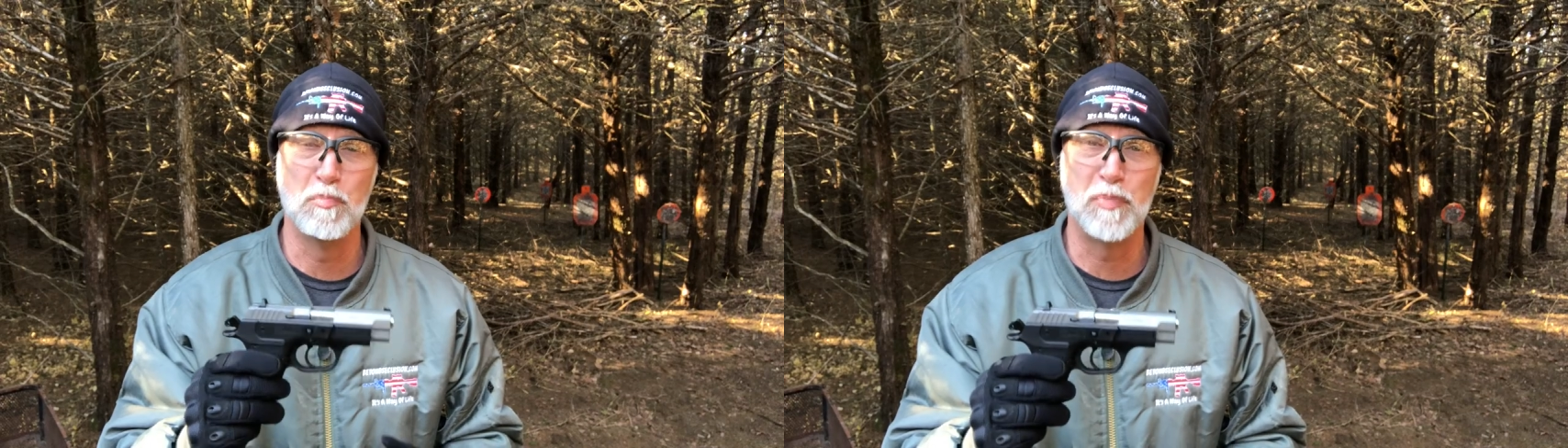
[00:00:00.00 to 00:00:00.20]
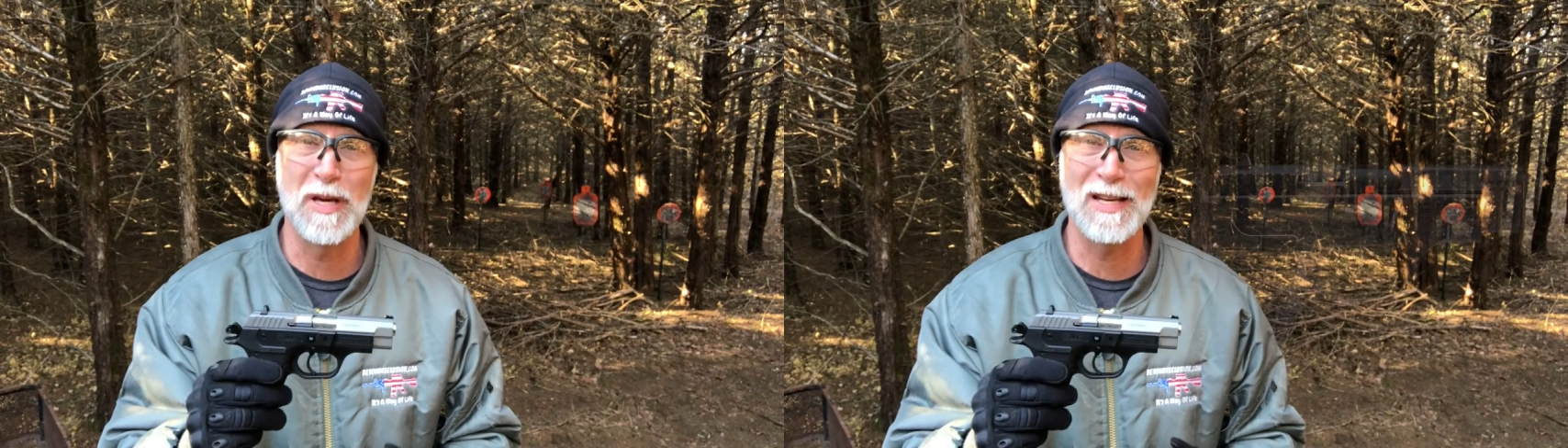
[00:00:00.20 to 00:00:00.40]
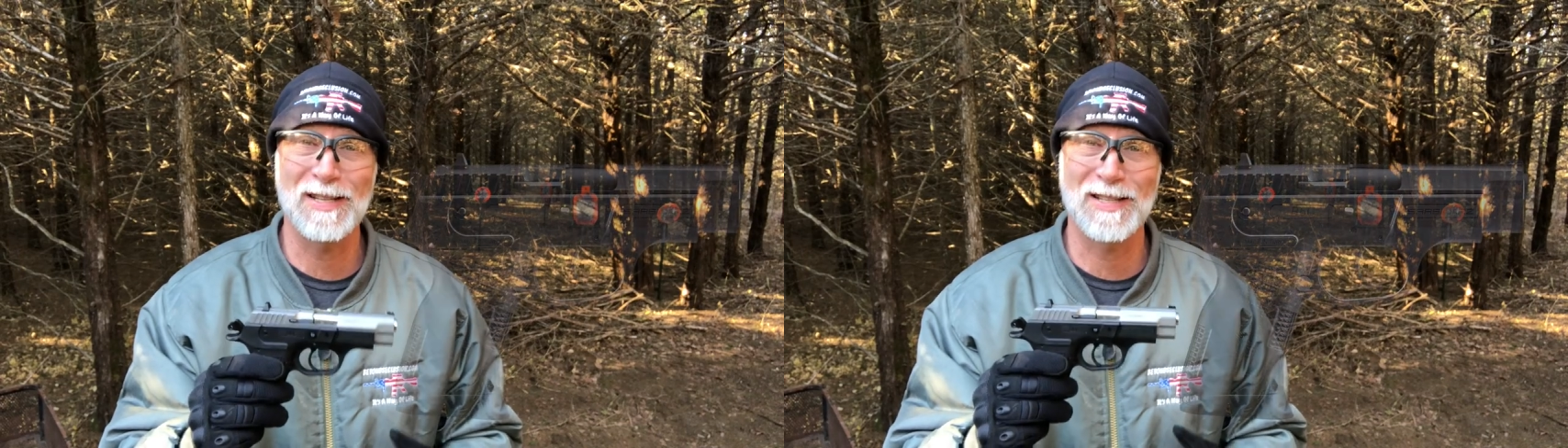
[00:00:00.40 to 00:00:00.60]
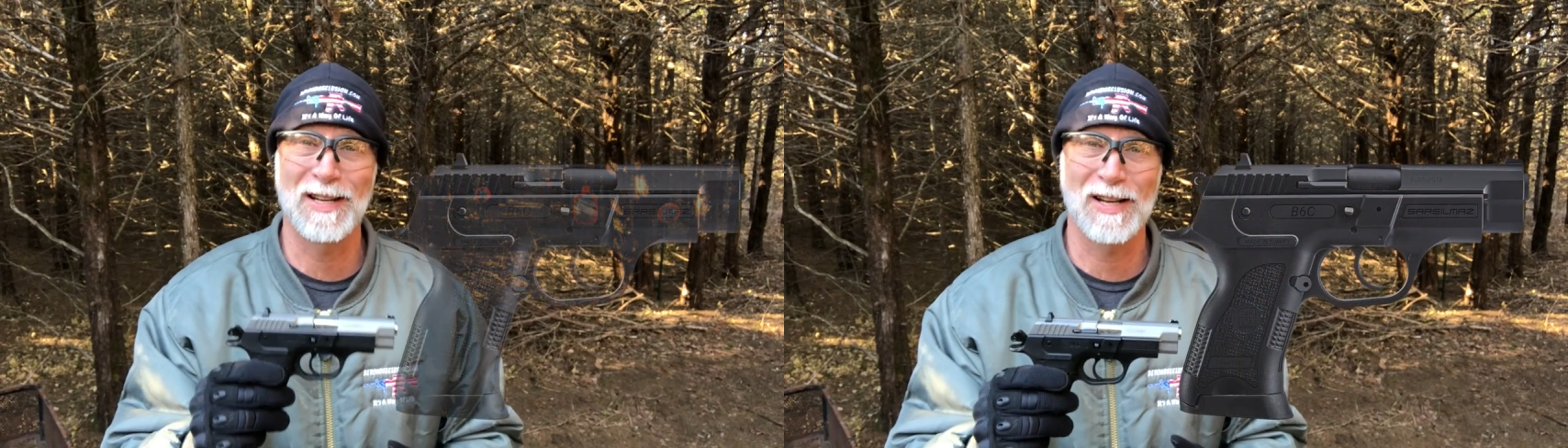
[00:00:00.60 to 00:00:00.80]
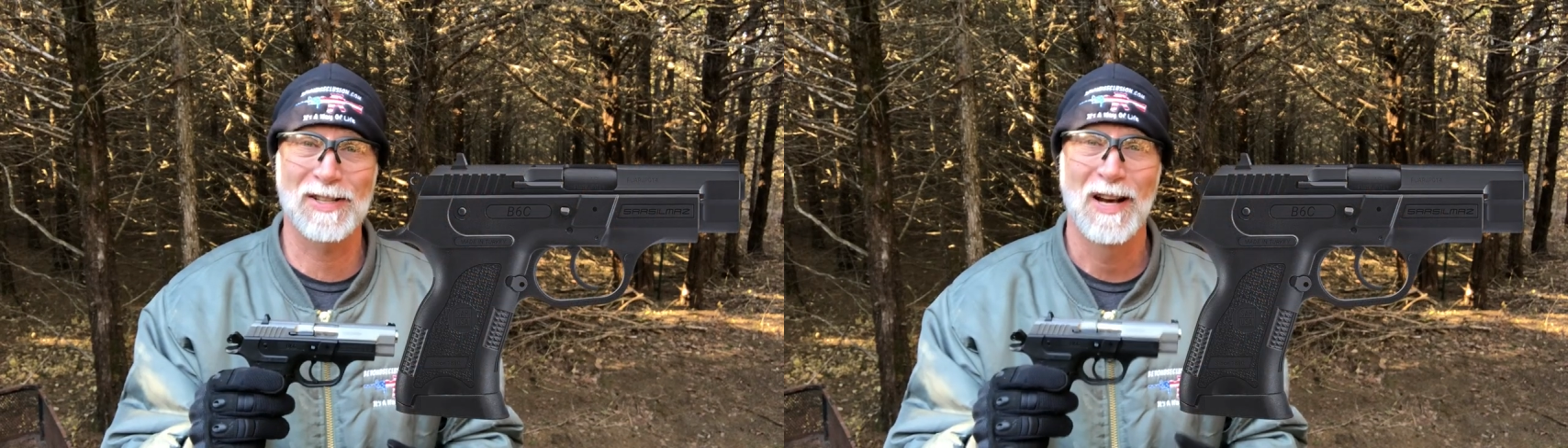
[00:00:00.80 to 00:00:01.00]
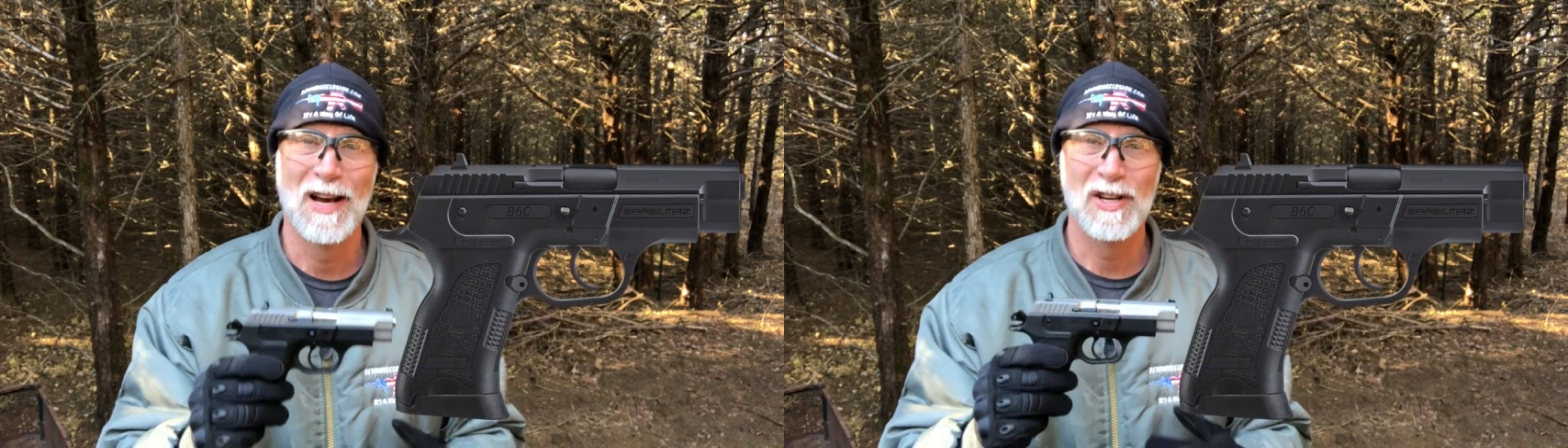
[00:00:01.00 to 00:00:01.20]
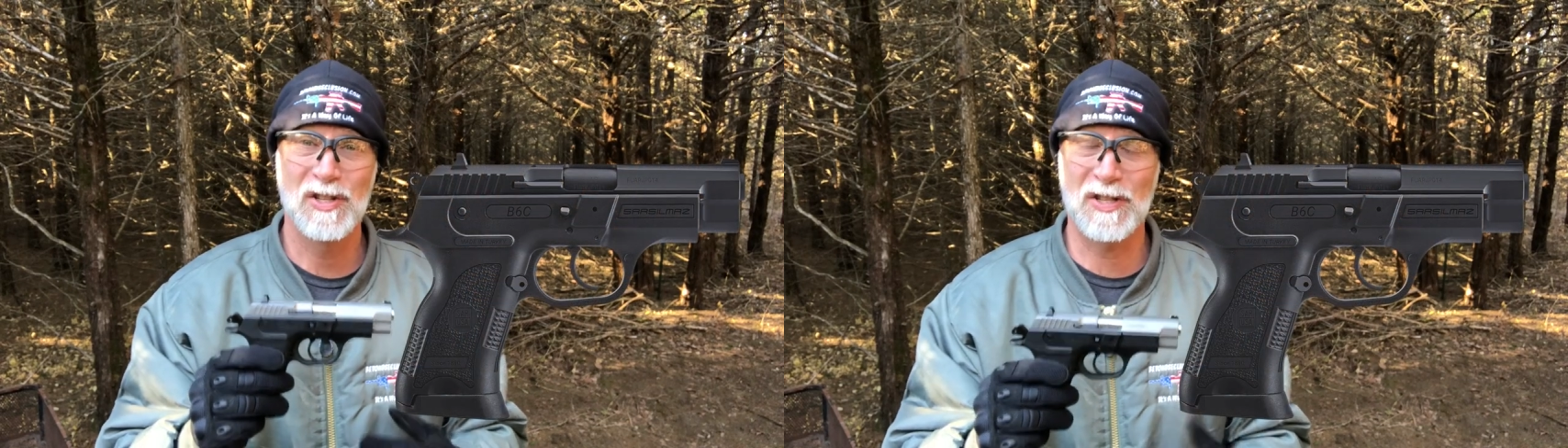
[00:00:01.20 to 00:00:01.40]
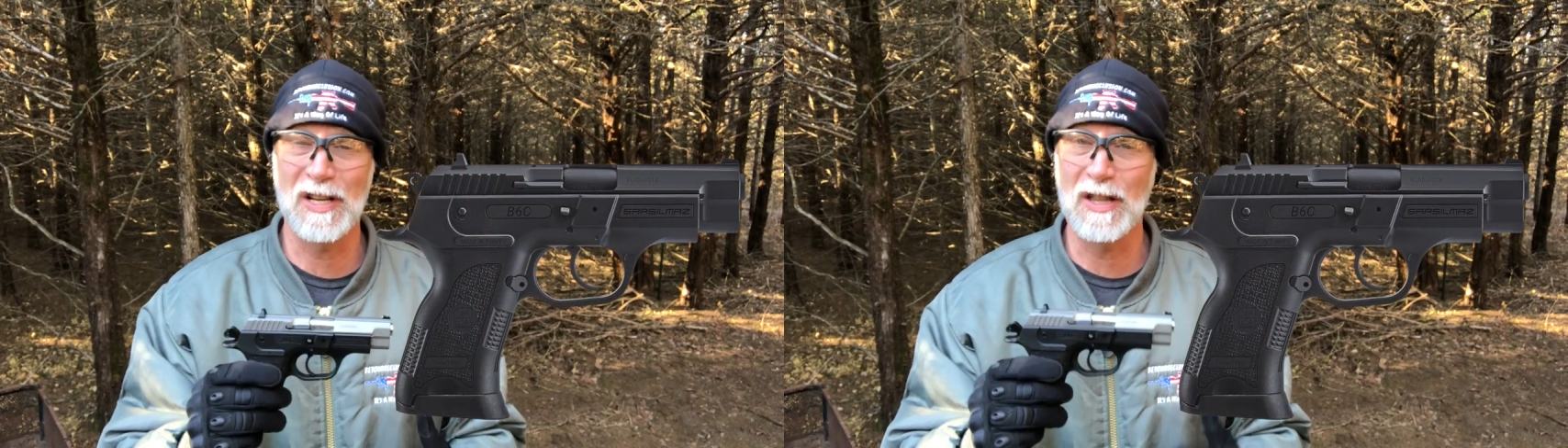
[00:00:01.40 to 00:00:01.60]

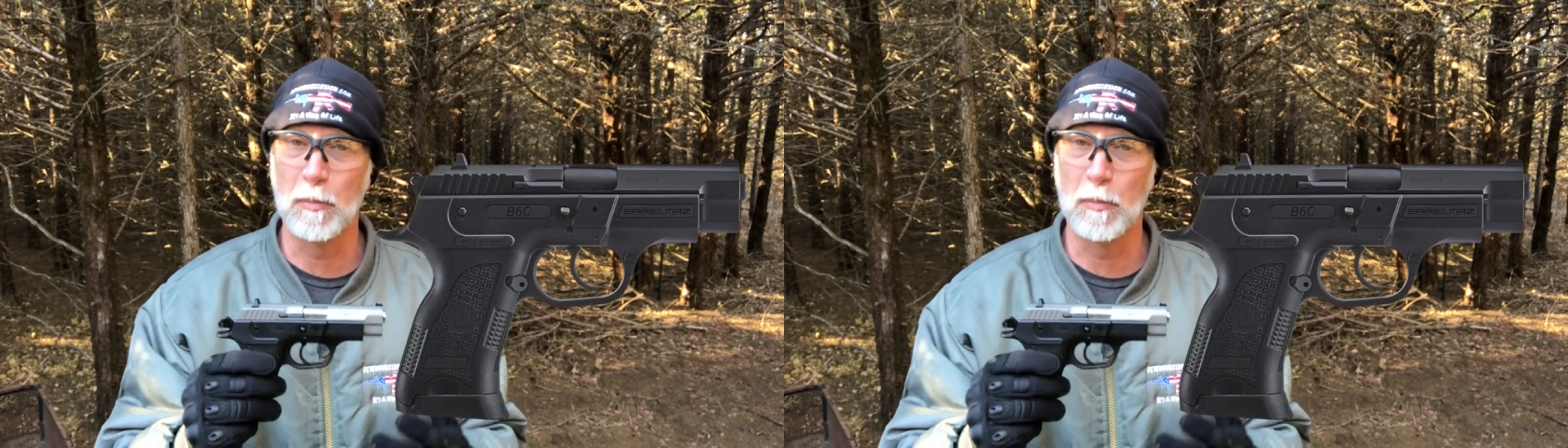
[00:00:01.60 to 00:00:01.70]
B6C.